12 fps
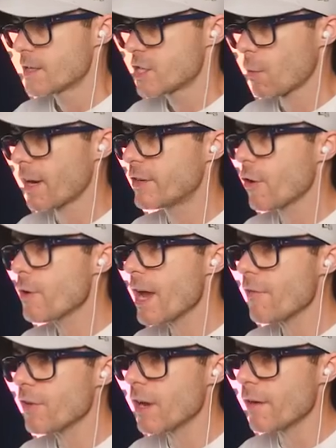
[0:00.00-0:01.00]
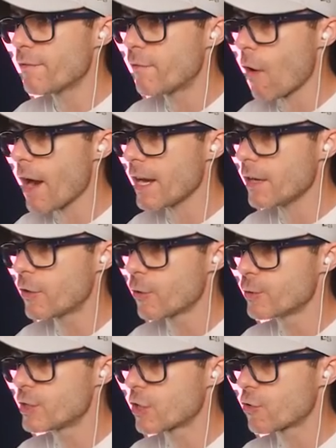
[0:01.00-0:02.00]
So I don't have enough vine
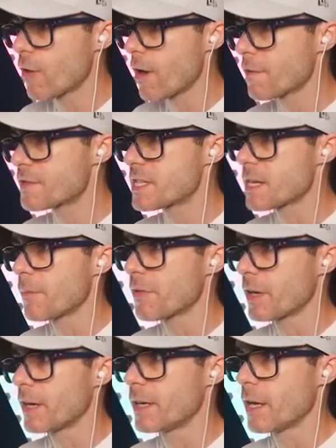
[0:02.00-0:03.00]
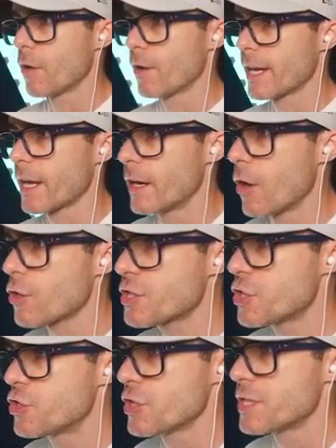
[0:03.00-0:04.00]
goo to craft something, you know, like an
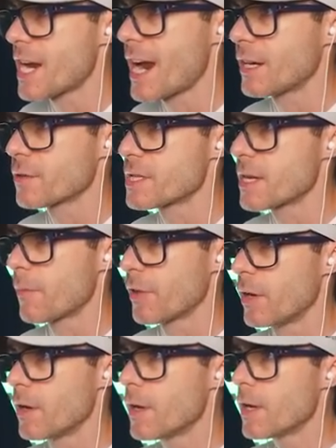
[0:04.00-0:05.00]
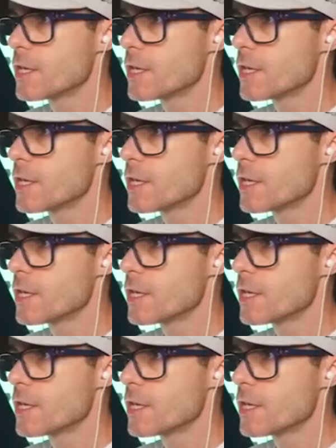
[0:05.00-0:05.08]
oxygen tank or something.